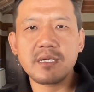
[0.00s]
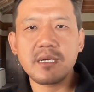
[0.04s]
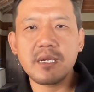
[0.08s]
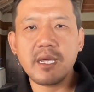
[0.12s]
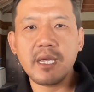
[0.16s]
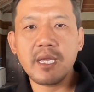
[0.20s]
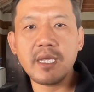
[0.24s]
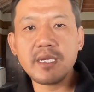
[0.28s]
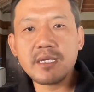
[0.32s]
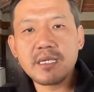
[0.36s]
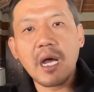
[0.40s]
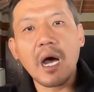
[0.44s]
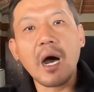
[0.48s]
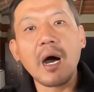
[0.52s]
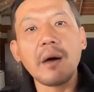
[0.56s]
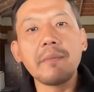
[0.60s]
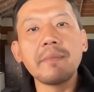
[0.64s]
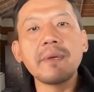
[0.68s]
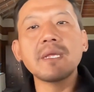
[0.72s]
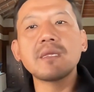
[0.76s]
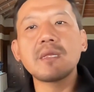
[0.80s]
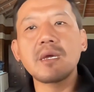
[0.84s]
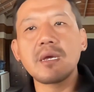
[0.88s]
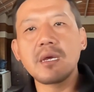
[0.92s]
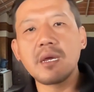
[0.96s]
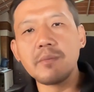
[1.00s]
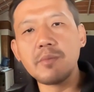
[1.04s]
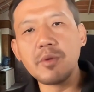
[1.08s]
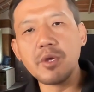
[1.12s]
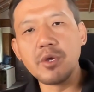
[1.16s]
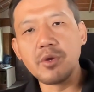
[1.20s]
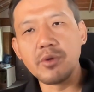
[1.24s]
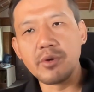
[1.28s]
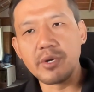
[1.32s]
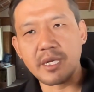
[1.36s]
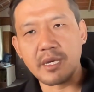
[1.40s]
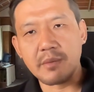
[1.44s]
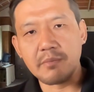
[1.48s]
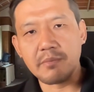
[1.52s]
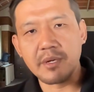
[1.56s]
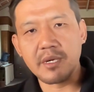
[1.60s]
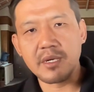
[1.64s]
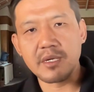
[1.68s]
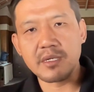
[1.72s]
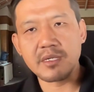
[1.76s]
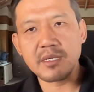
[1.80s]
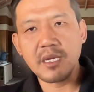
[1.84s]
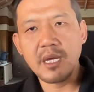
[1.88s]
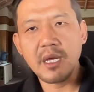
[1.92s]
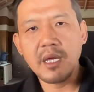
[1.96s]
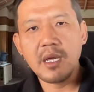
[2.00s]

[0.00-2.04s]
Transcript: is harming the community because